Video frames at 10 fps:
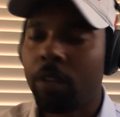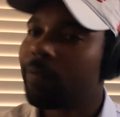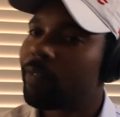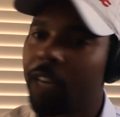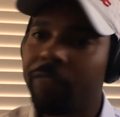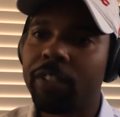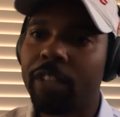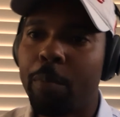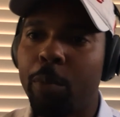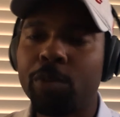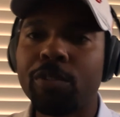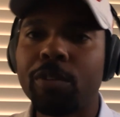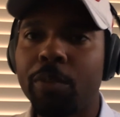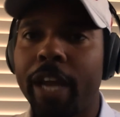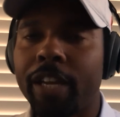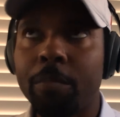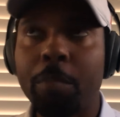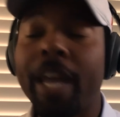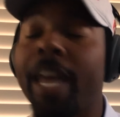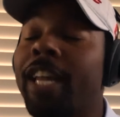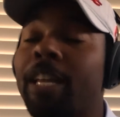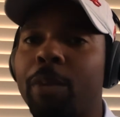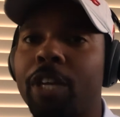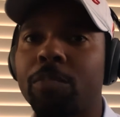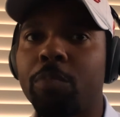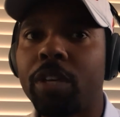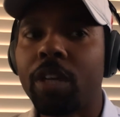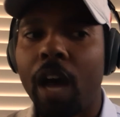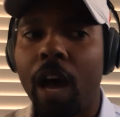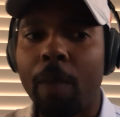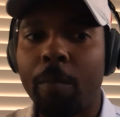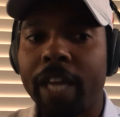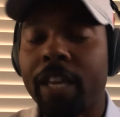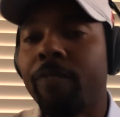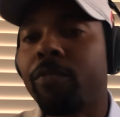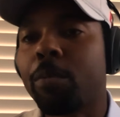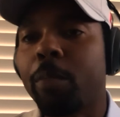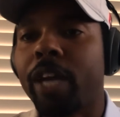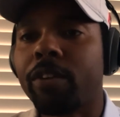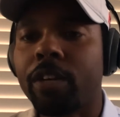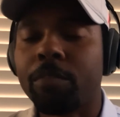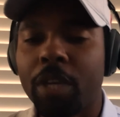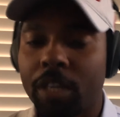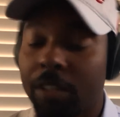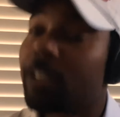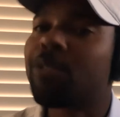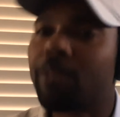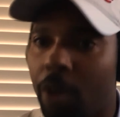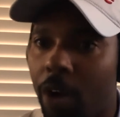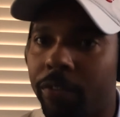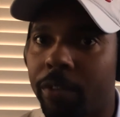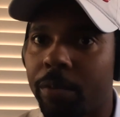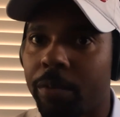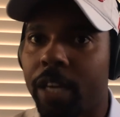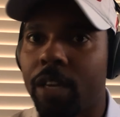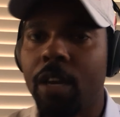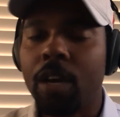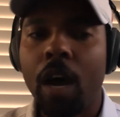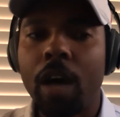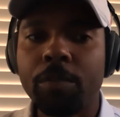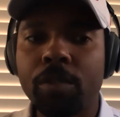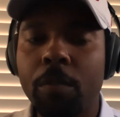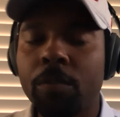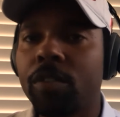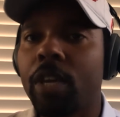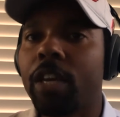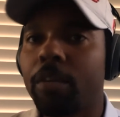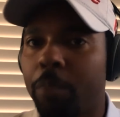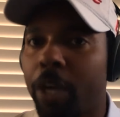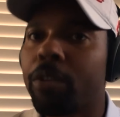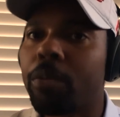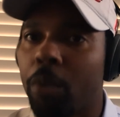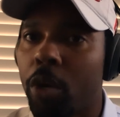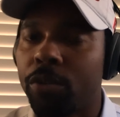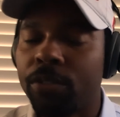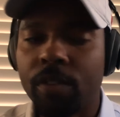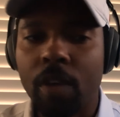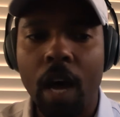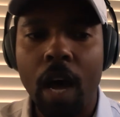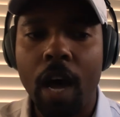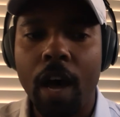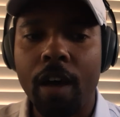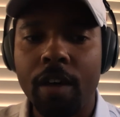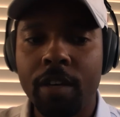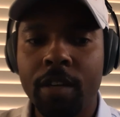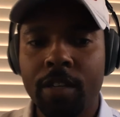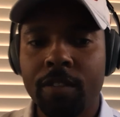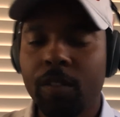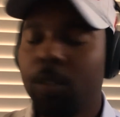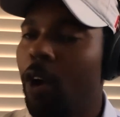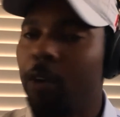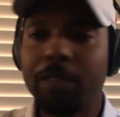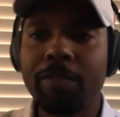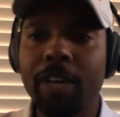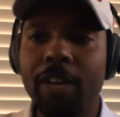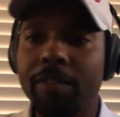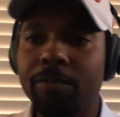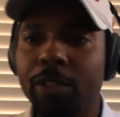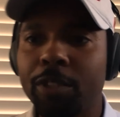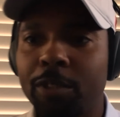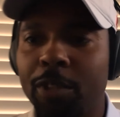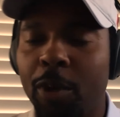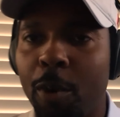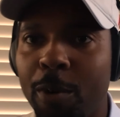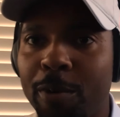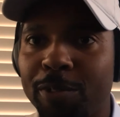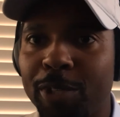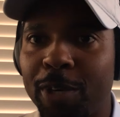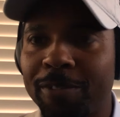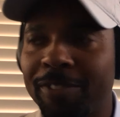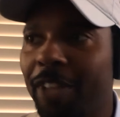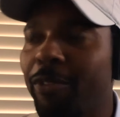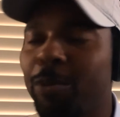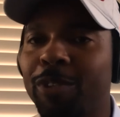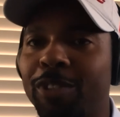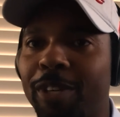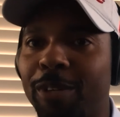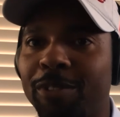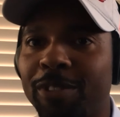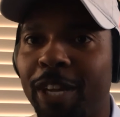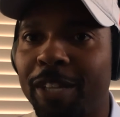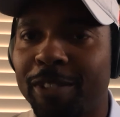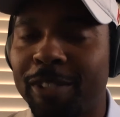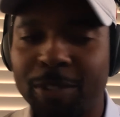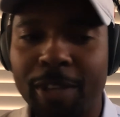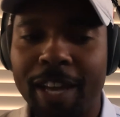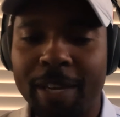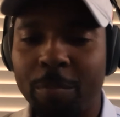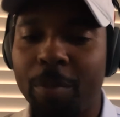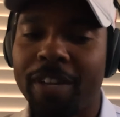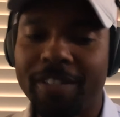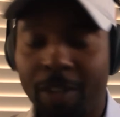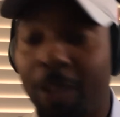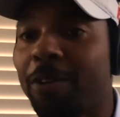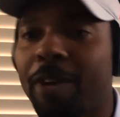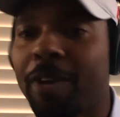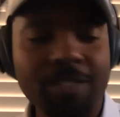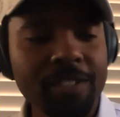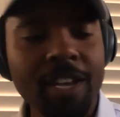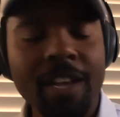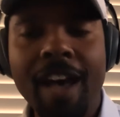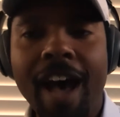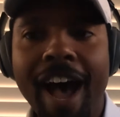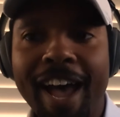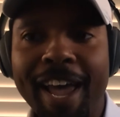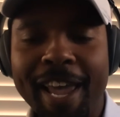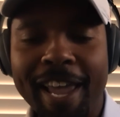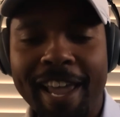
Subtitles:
definitely not boasting or bragging by any means, but I came from the background of being a decent golfer, right? Some would say better than most. I'll leave that for the whole, everyone else to decide. But nonetheless, I